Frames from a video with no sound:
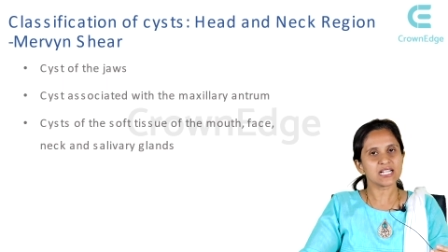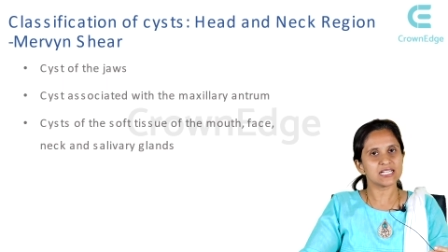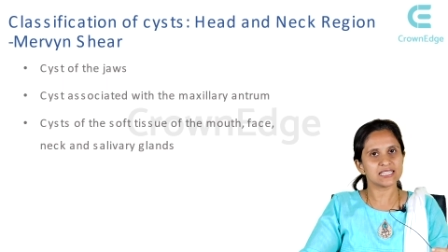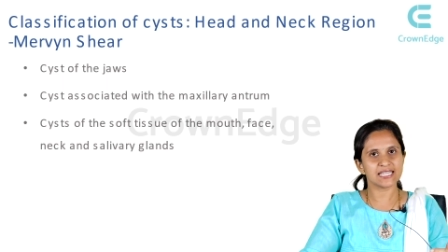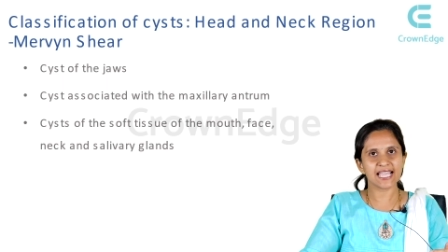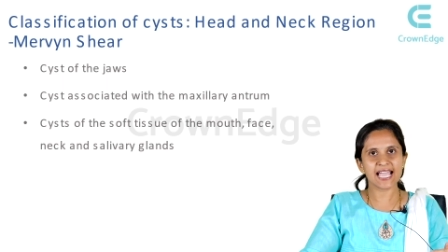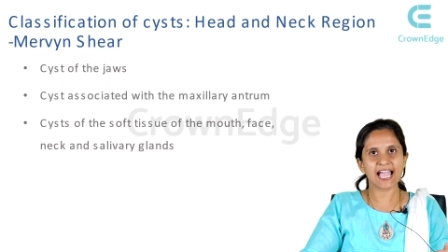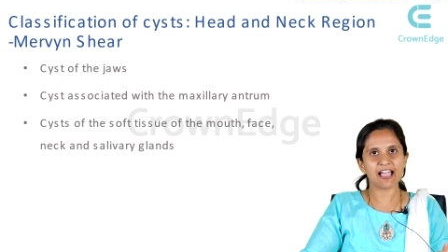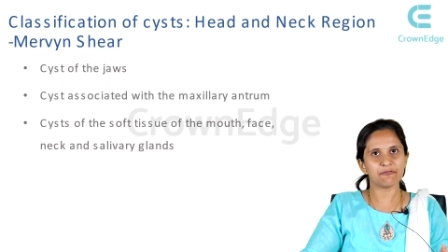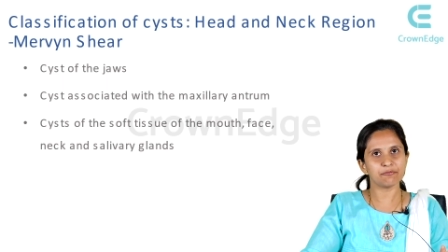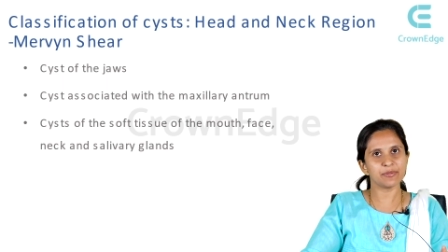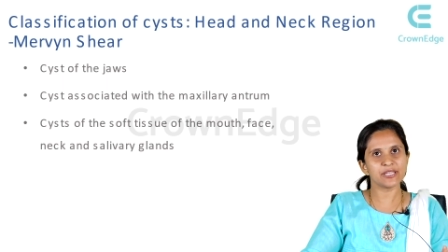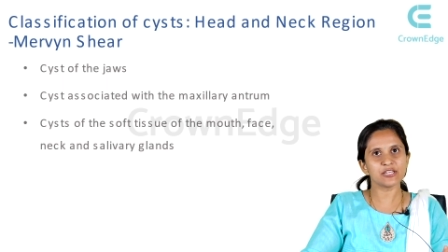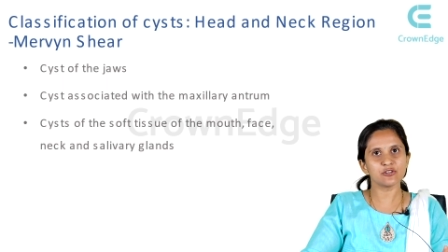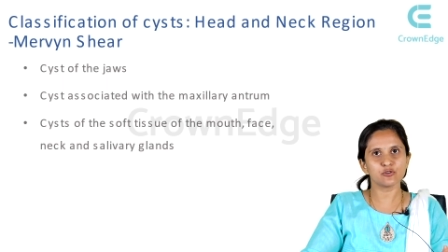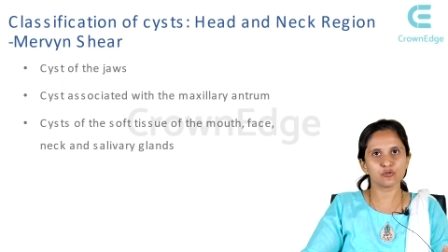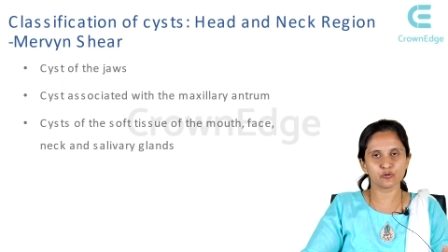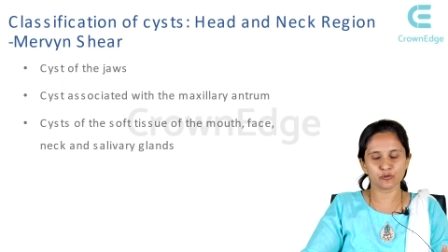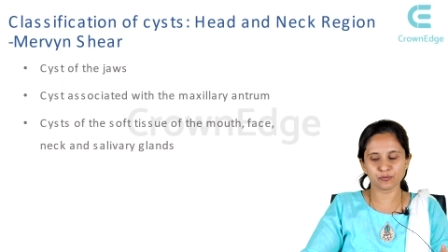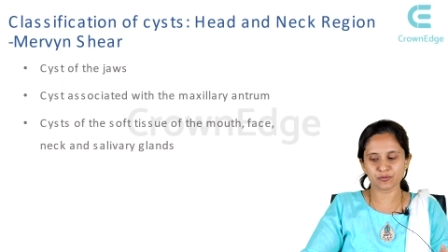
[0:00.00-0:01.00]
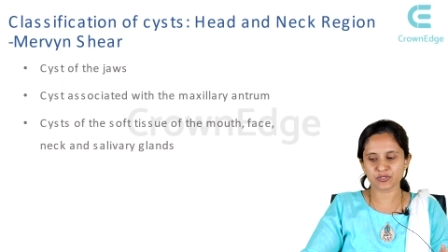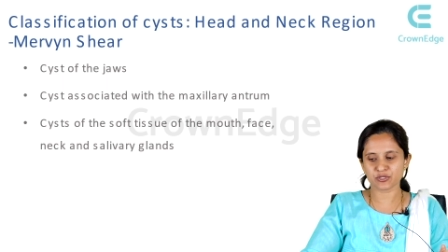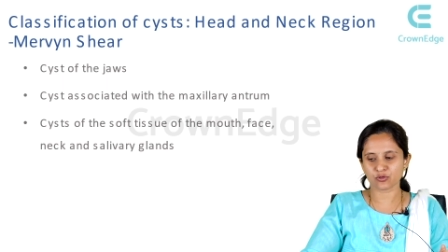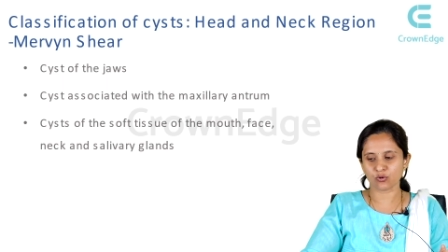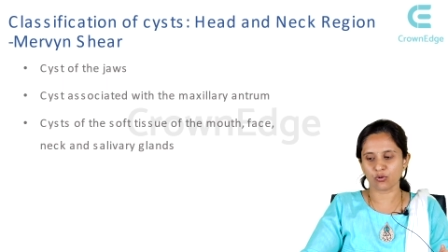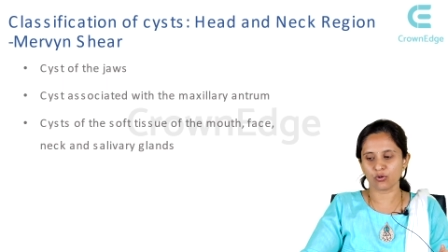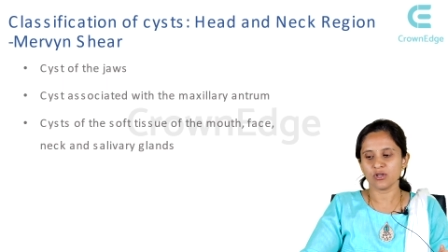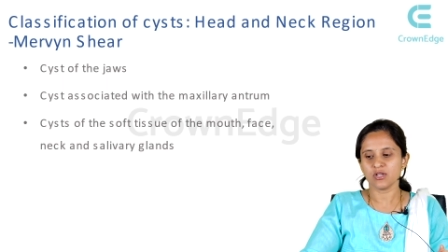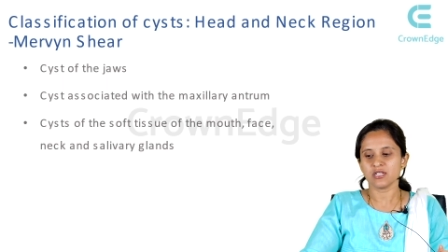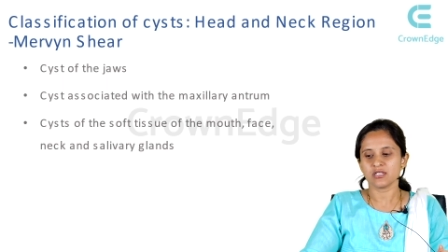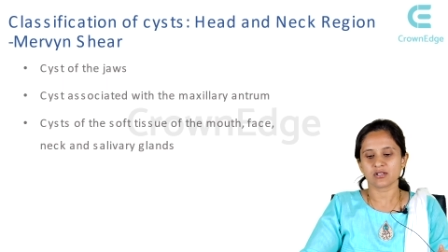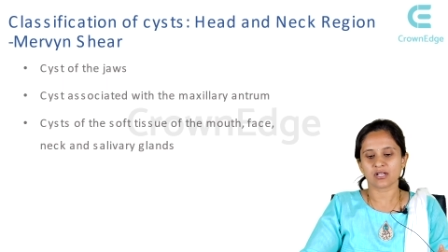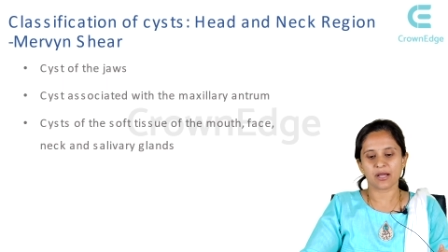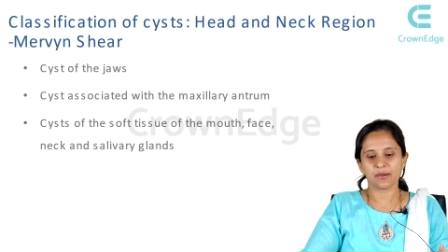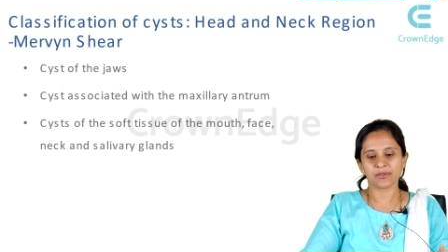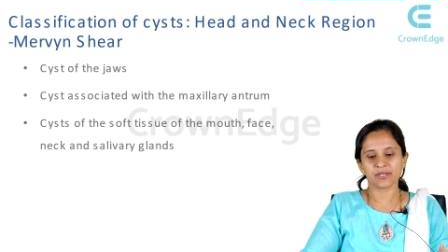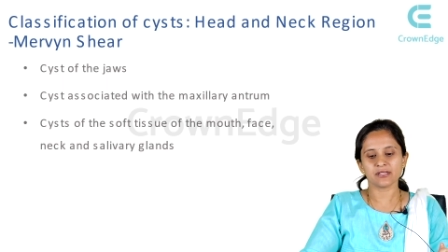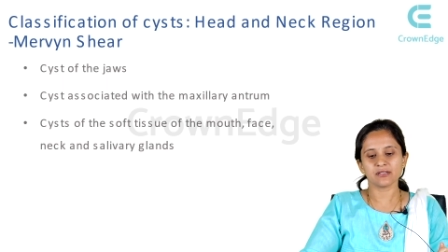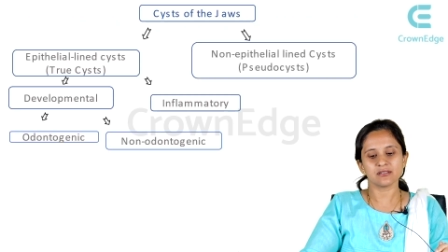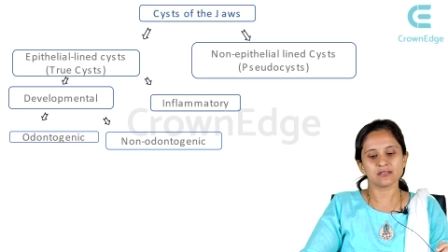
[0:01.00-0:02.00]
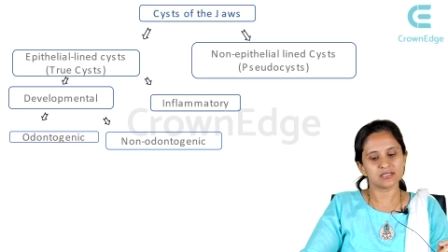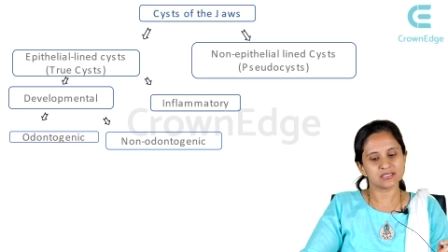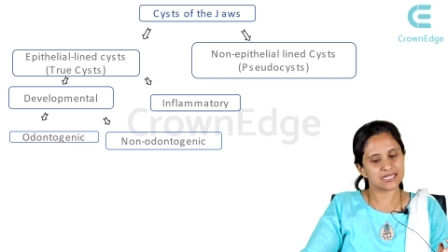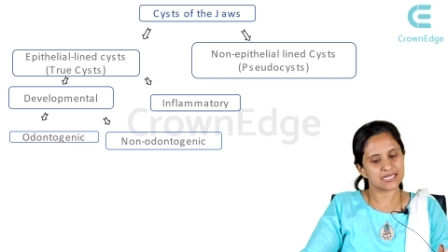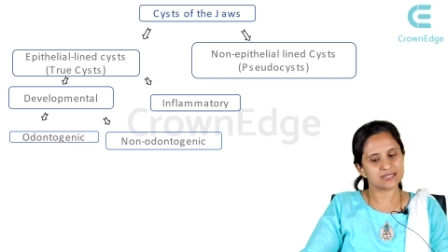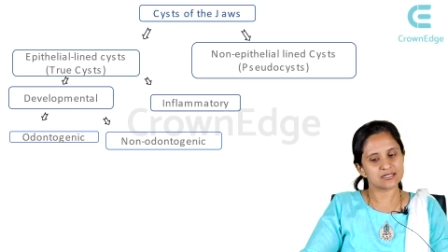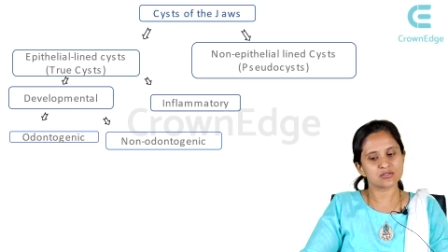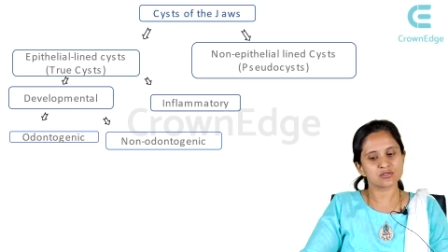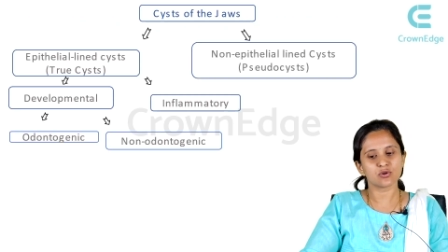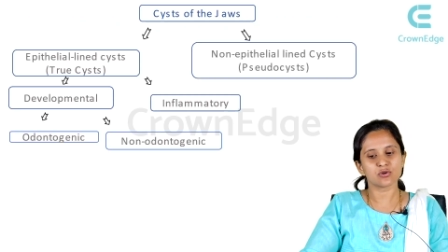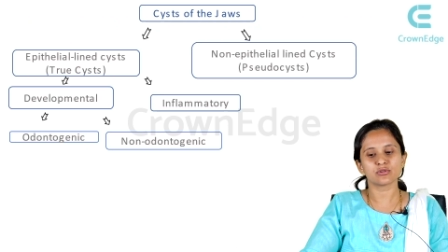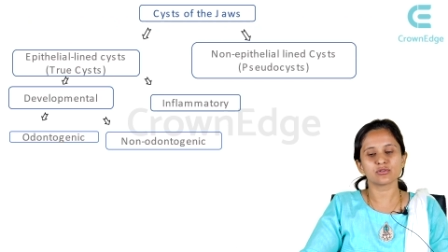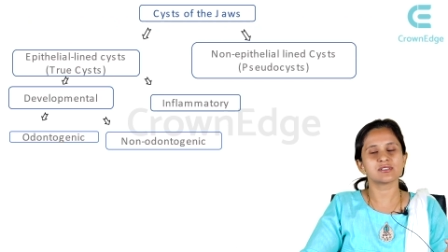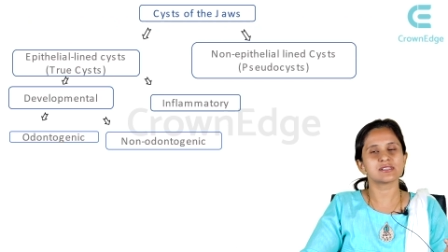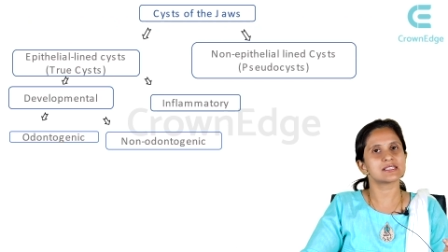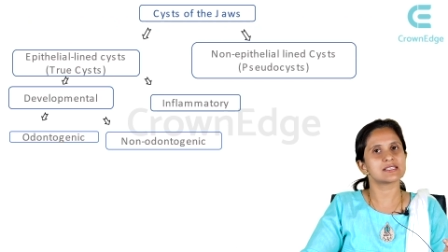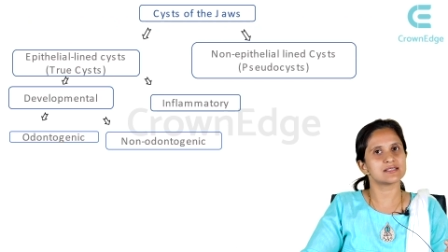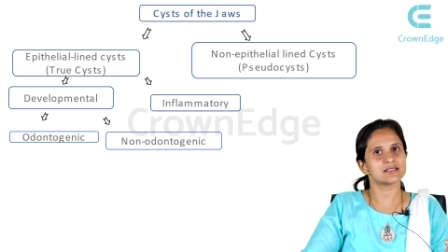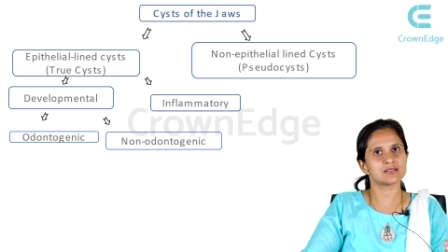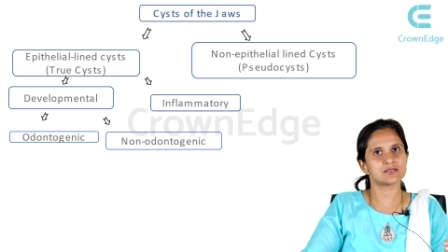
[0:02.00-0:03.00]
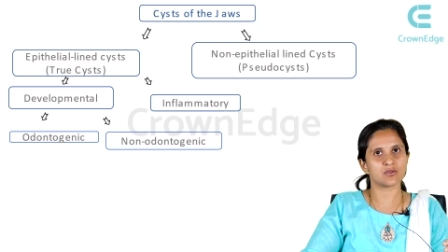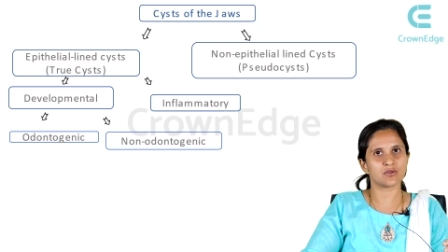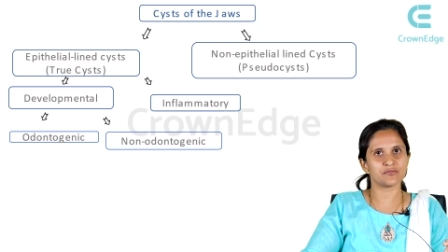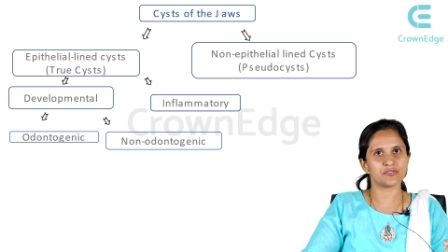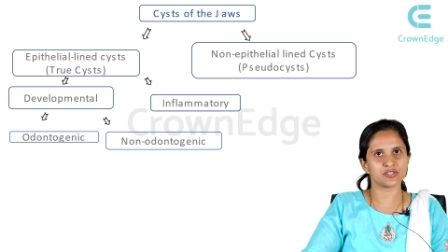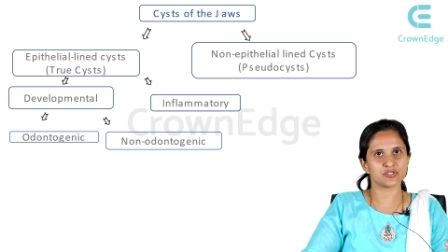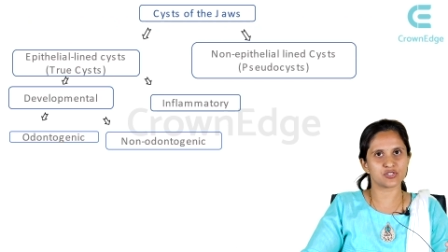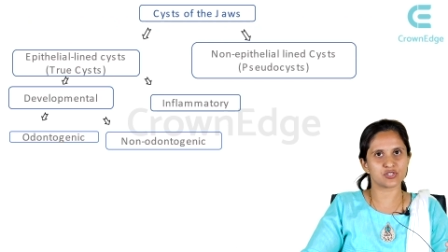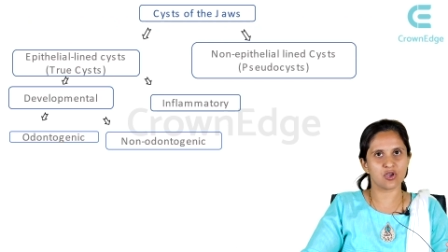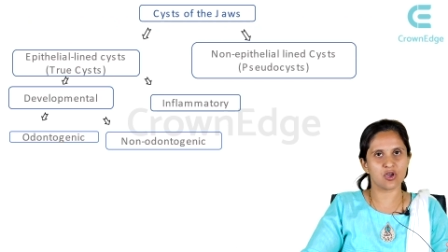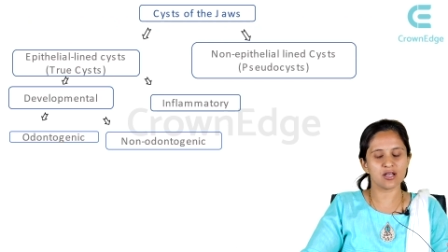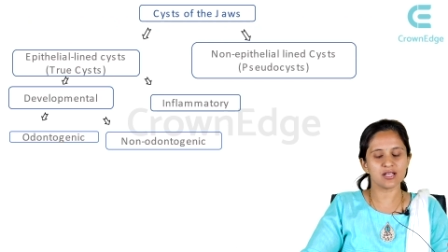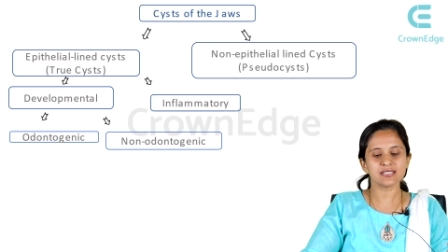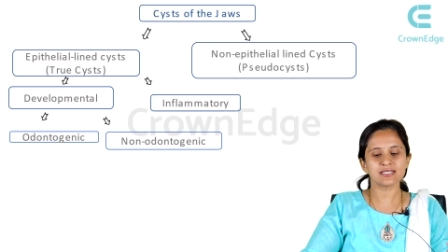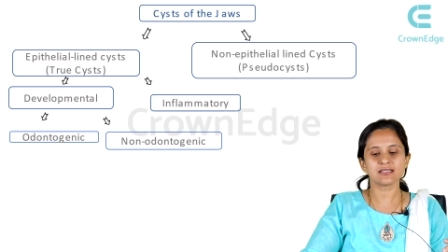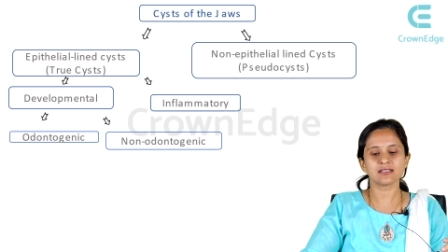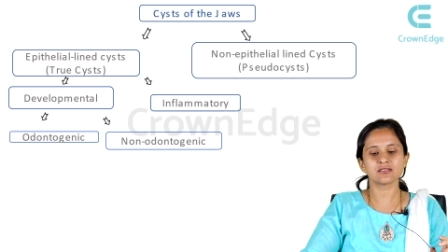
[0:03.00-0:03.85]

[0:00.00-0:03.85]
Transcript: they have been grouped. So, coming, let us go to the cysts of the jaws.